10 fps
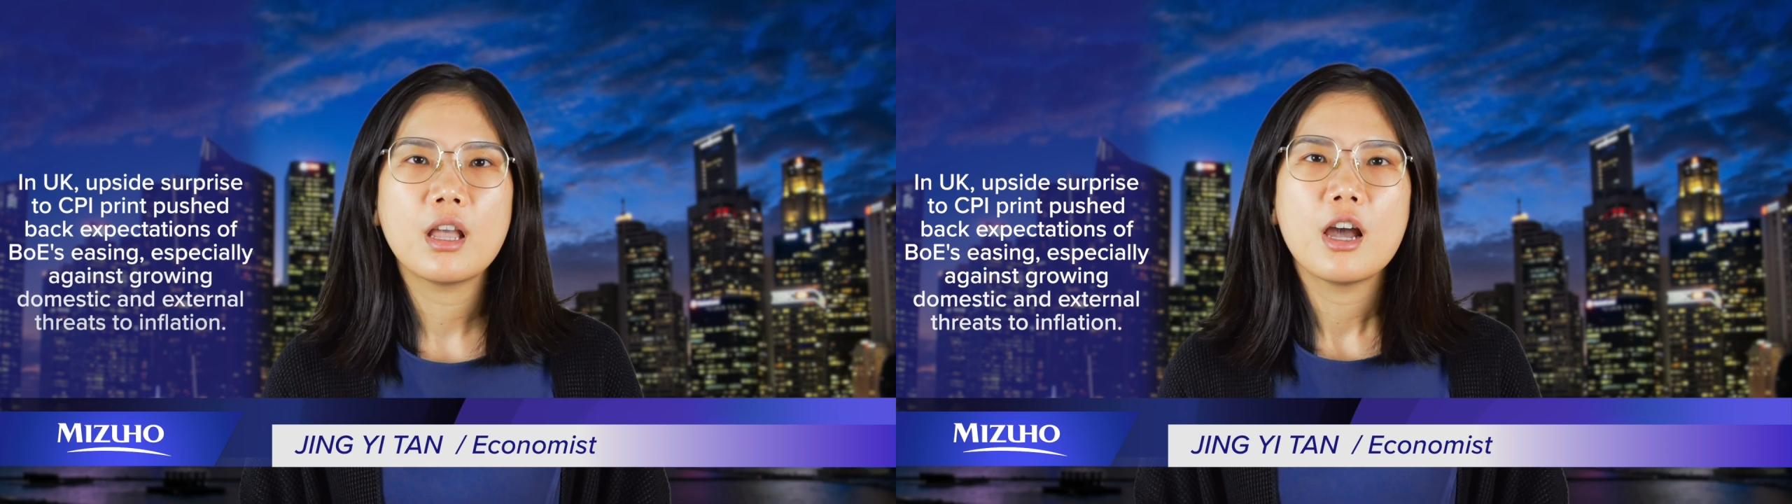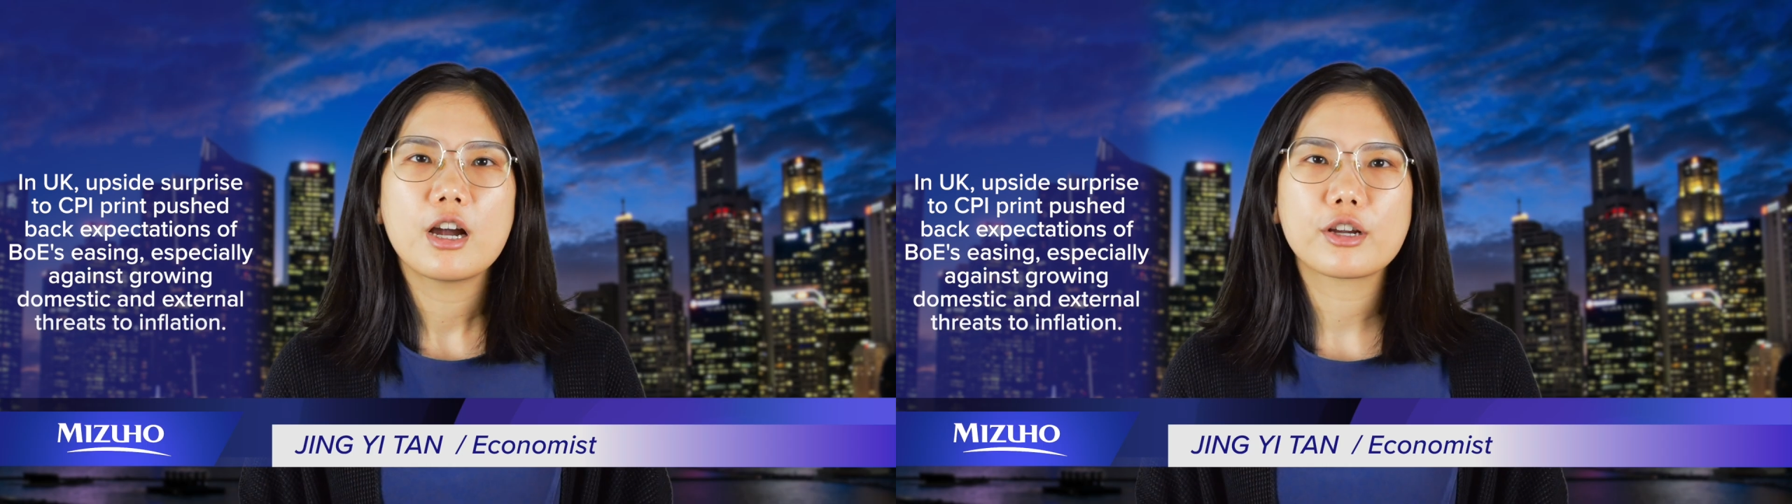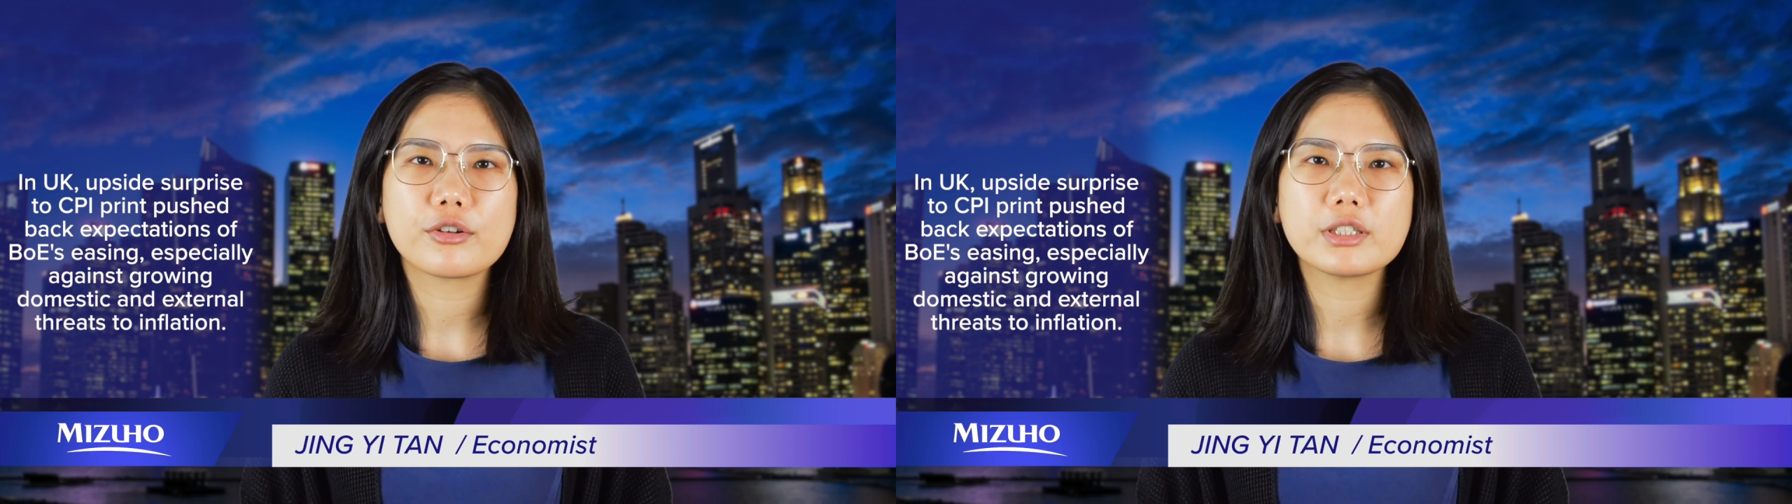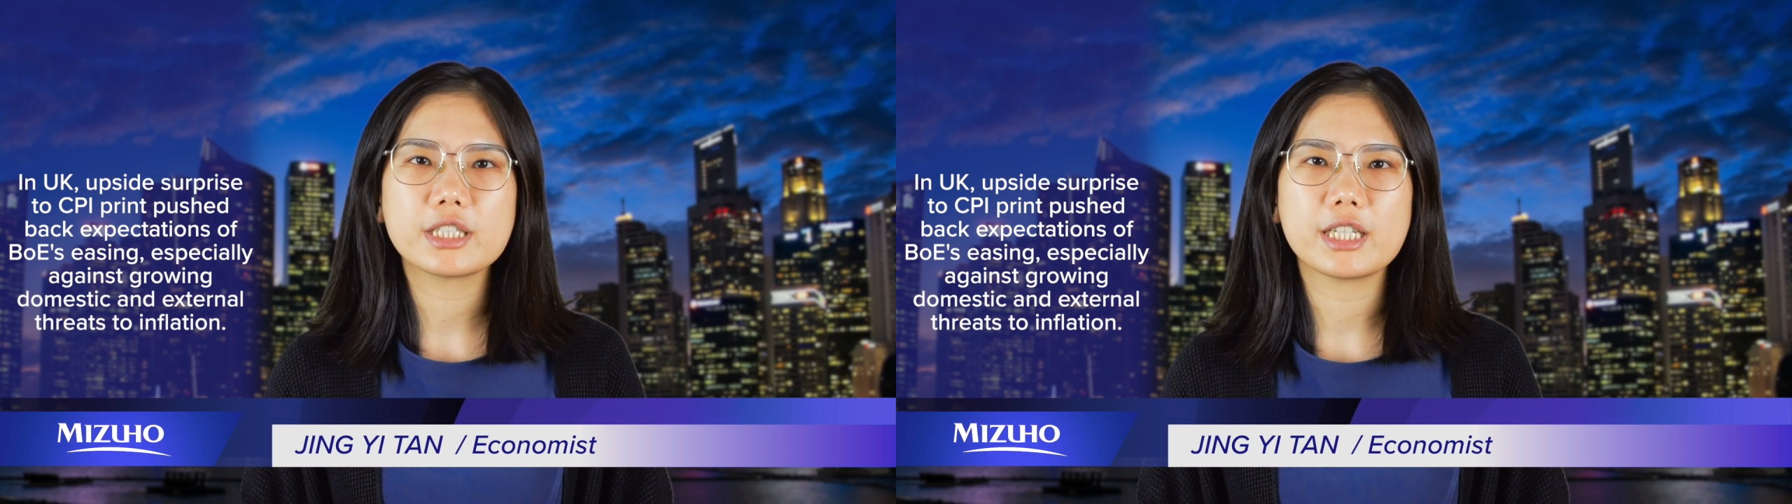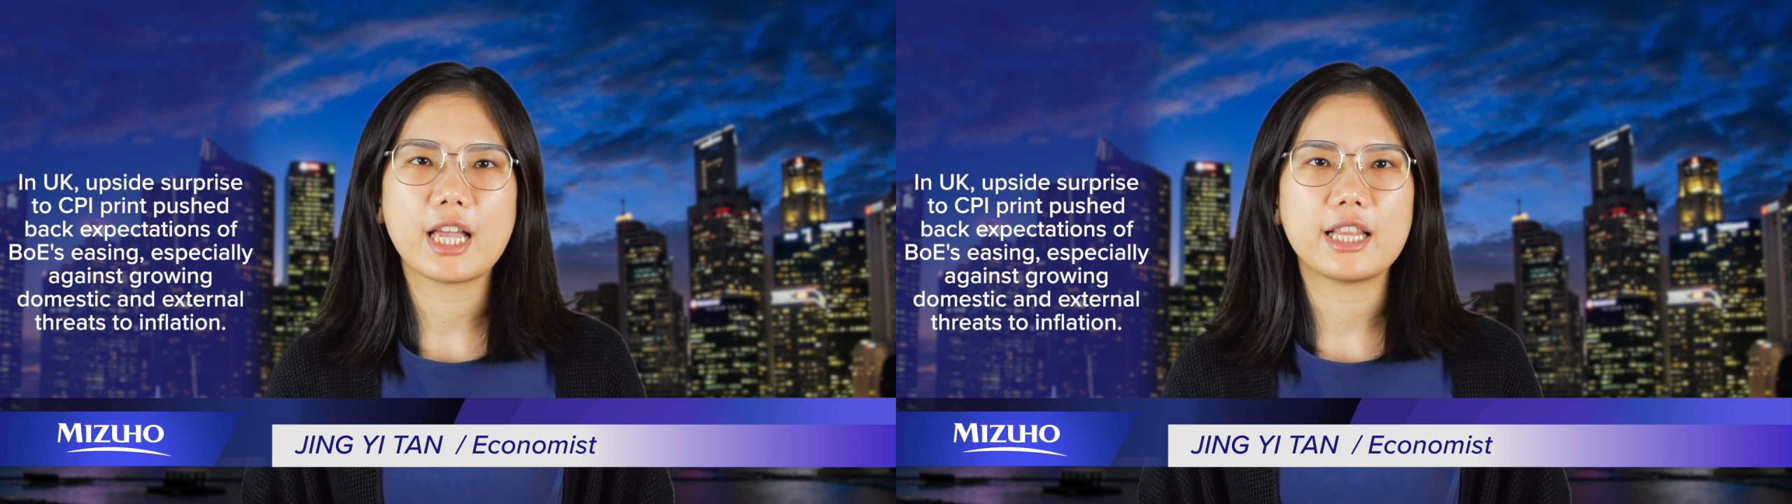Across
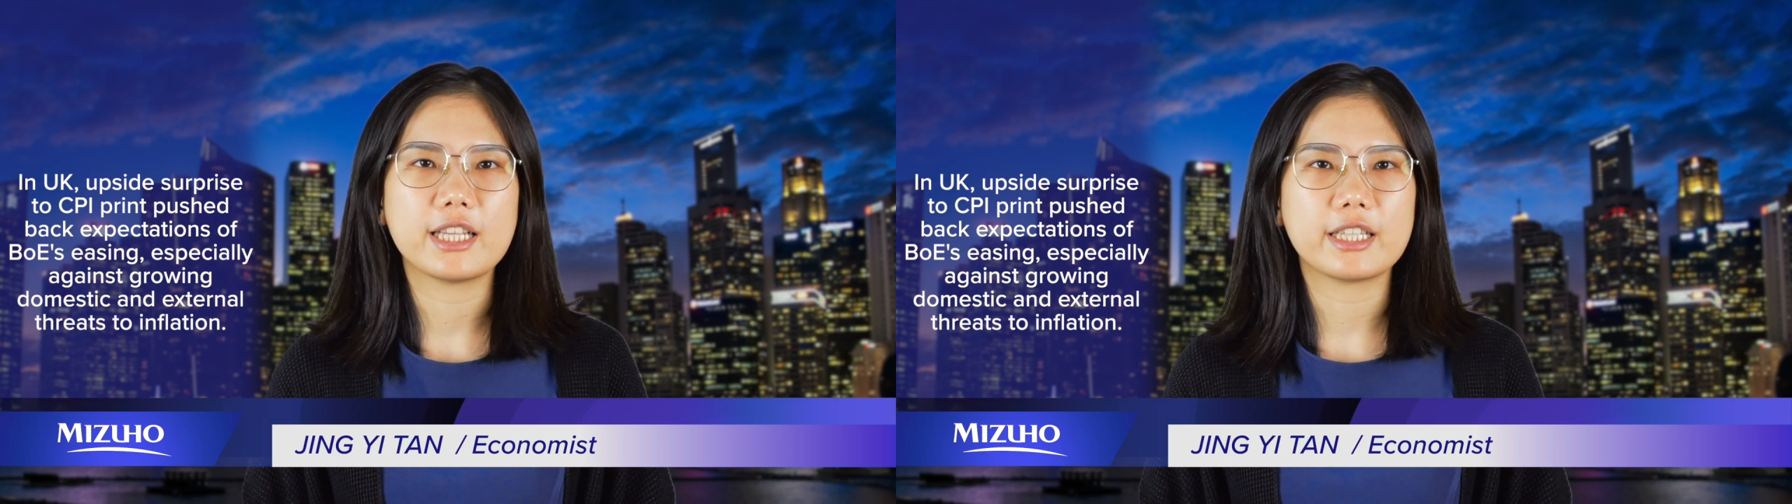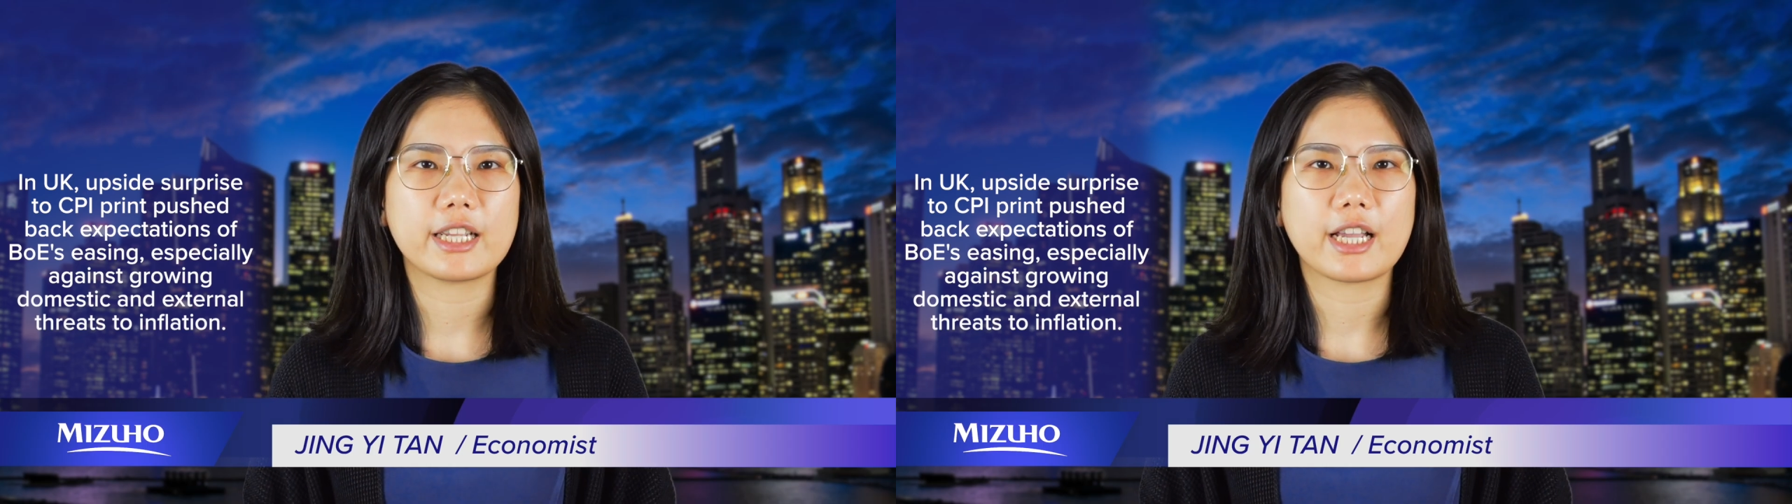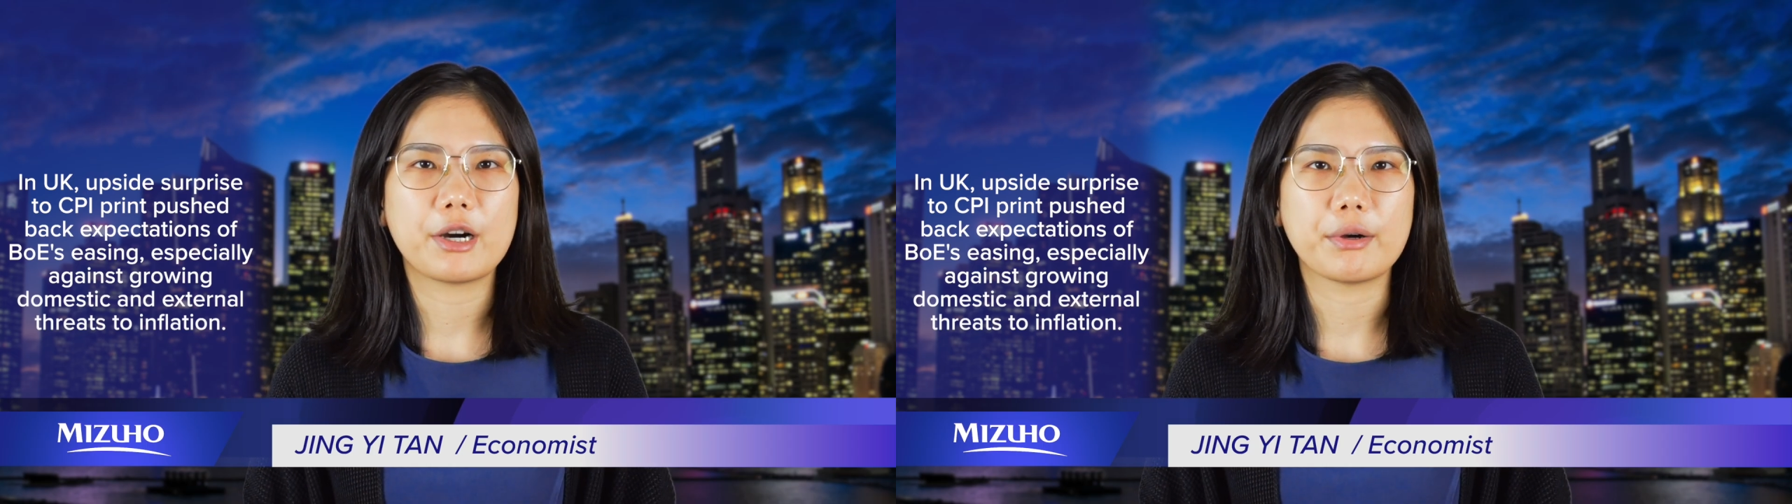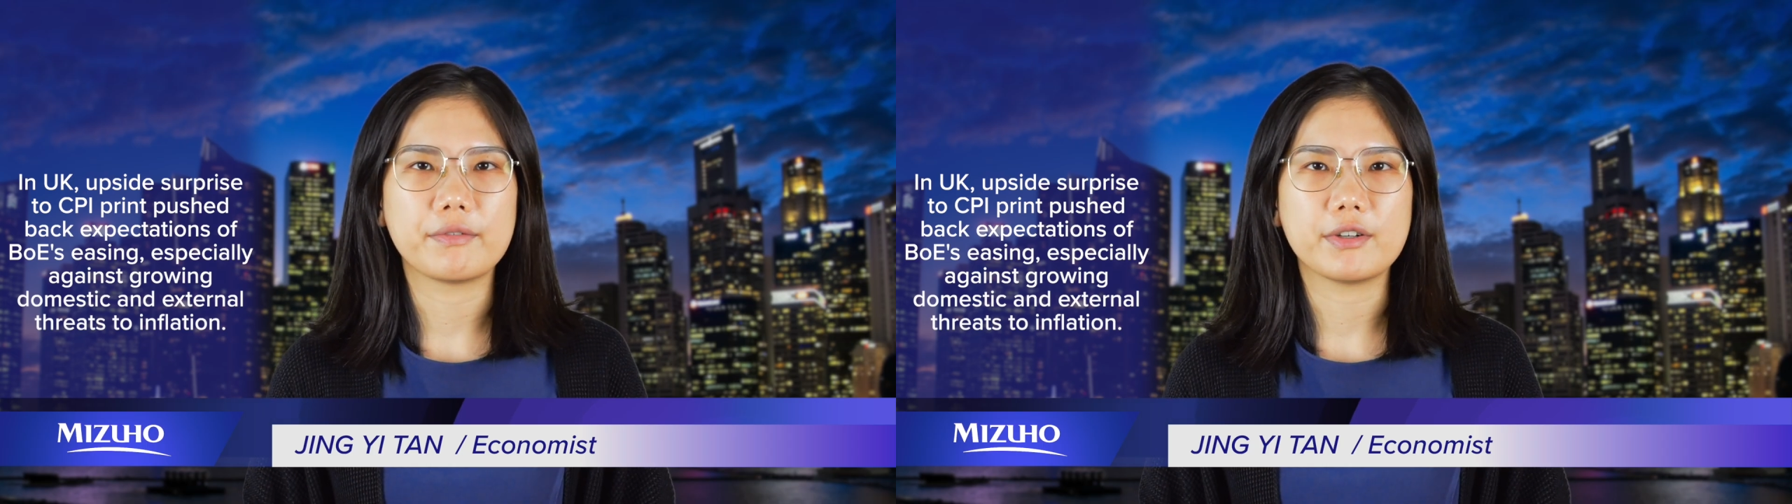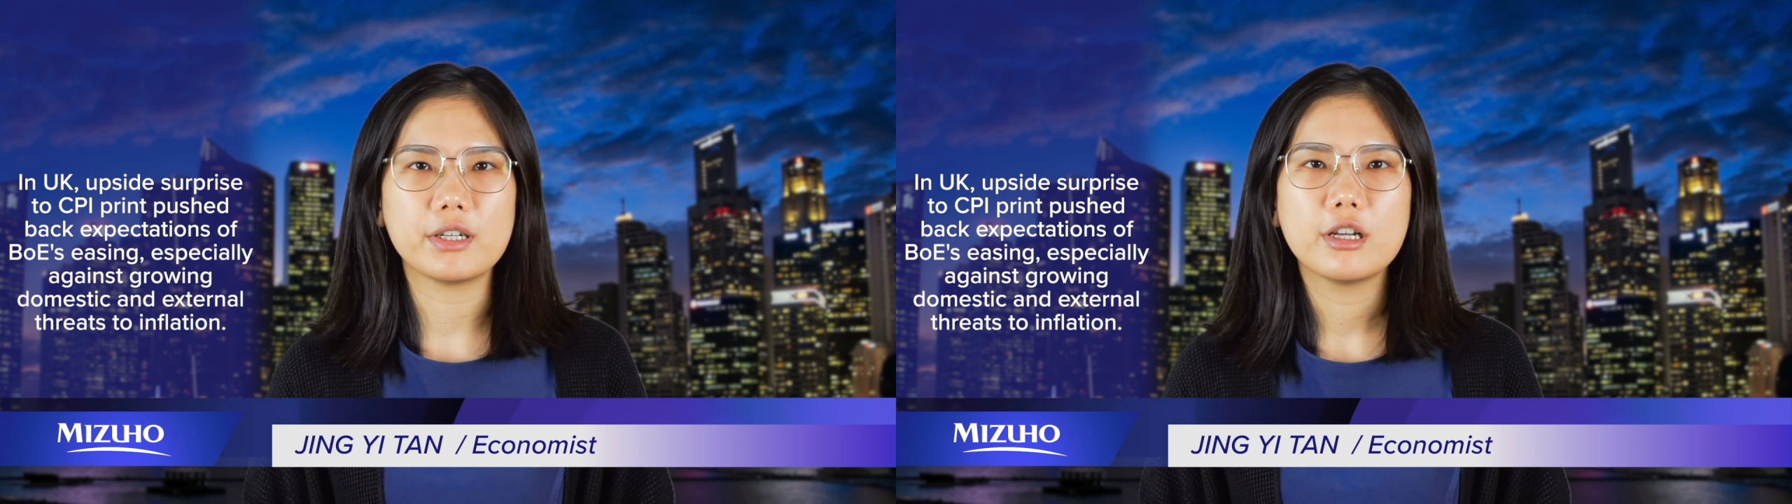the Atlantic,
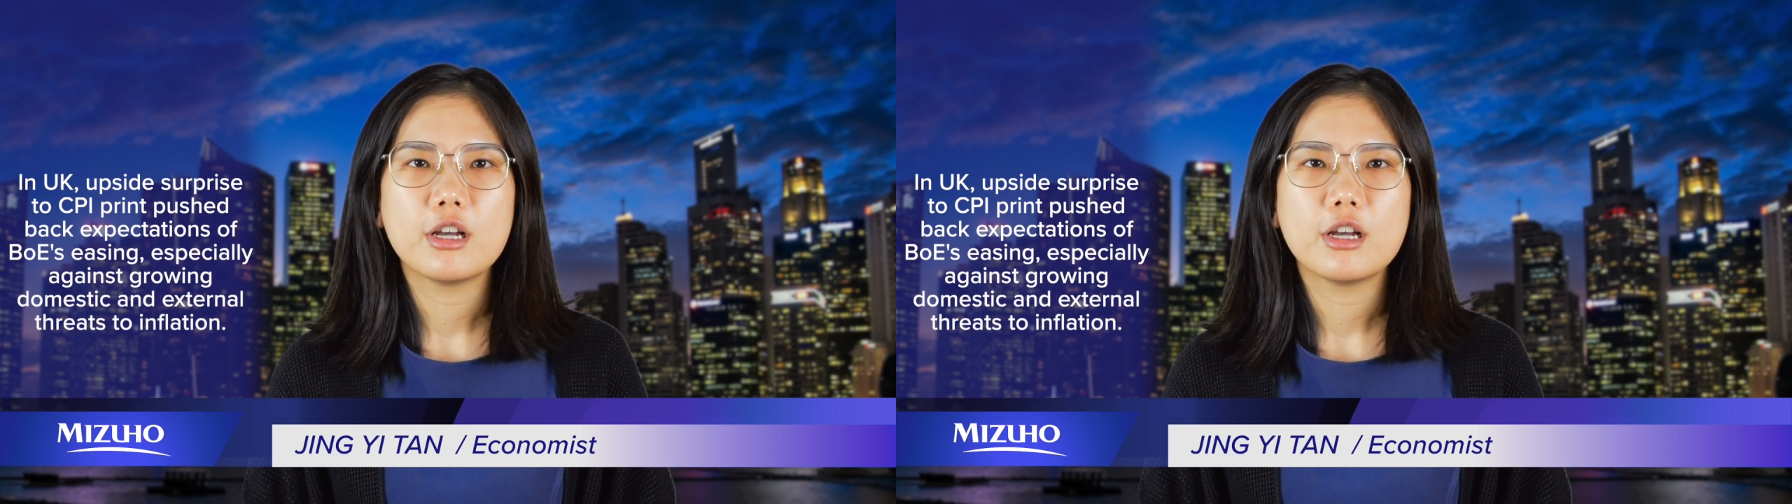however,